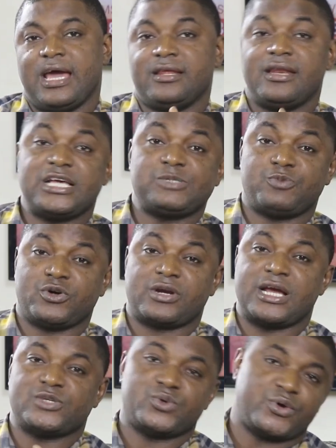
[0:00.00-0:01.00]
And the next
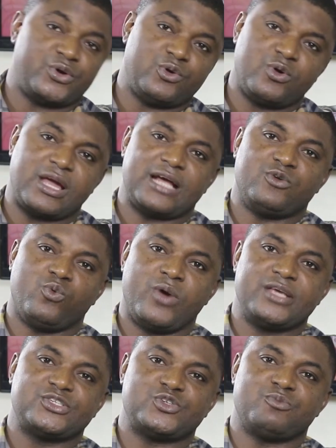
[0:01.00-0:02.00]
broadcast, we're going to look at
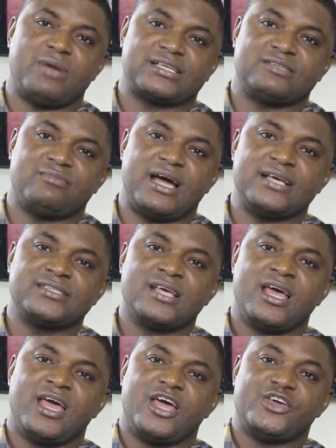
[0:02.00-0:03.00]
ways to maximize
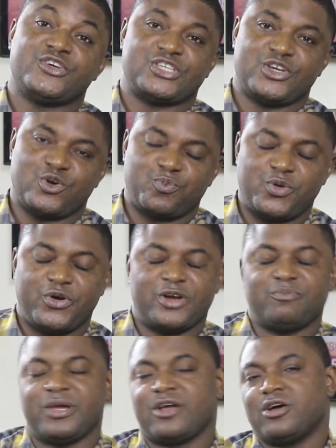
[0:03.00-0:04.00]
your single
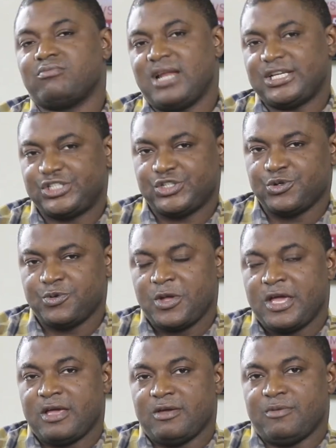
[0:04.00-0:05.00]
period. May God bless you.
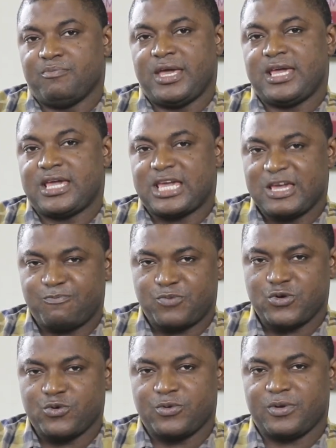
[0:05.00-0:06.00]
May He
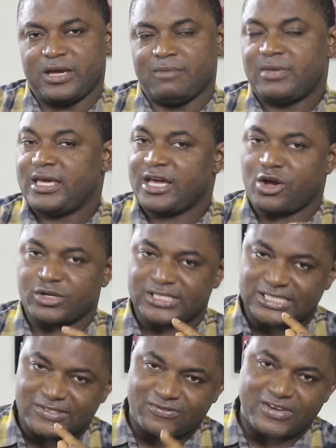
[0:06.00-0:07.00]
keep you and may He cause
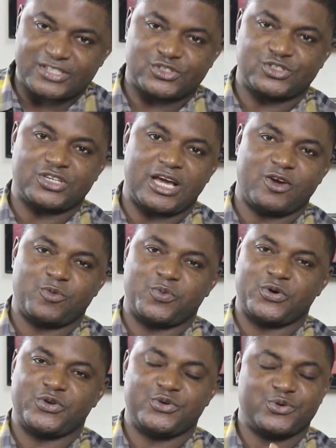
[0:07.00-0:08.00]
His face to shine
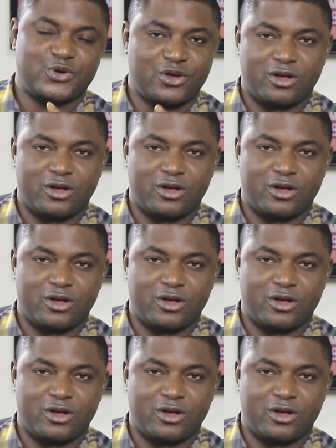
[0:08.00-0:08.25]
upon you.